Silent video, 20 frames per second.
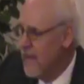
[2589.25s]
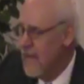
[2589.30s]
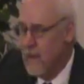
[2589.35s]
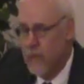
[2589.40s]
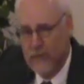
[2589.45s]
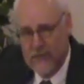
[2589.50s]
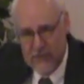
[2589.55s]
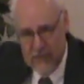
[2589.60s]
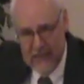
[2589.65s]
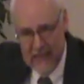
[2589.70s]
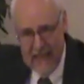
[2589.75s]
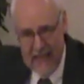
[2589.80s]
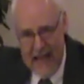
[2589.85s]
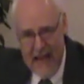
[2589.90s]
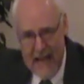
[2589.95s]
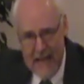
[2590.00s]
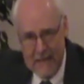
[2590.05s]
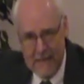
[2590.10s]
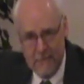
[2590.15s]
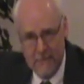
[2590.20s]
He was a
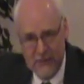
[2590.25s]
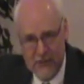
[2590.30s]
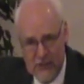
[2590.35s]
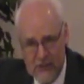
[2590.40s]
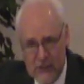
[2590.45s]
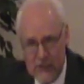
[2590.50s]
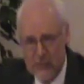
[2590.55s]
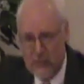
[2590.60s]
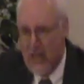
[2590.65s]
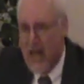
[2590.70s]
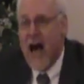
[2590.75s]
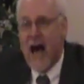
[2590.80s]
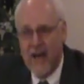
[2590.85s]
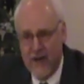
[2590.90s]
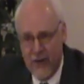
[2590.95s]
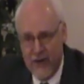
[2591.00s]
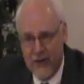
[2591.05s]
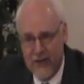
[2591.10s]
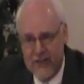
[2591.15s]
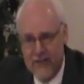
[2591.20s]
lamb
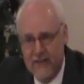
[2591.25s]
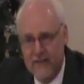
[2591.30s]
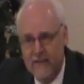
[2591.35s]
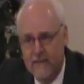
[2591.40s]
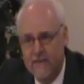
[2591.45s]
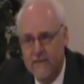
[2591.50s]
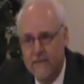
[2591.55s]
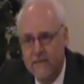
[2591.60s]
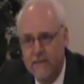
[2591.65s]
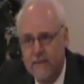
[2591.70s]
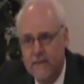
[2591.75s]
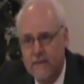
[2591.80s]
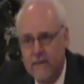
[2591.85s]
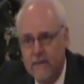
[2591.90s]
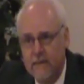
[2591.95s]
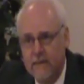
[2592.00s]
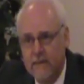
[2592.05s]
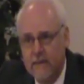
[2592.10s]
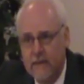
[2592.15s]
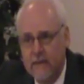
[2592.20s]
slaughtered
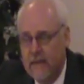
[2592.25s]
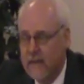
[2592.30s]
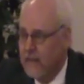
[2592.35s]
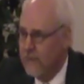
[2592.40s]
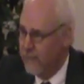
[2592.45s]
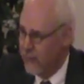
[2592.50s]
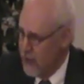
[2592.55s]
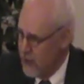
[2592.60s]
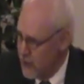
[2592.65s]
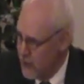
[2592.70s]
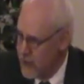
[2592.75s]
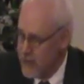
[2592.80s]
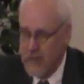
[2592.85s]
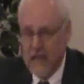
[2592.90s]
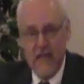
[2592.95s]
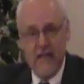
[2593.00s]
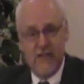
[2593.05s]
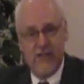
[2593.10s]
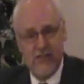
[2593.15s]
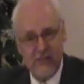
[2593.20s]
for your
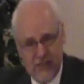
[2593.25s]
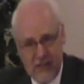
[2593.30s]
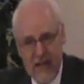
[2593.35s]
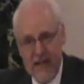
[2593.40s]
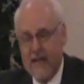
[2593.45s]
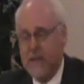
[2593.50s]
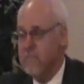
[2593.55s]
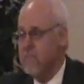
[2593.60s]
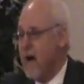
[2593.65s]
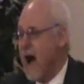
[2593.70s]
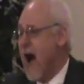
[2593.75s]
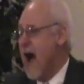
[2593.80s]
sin and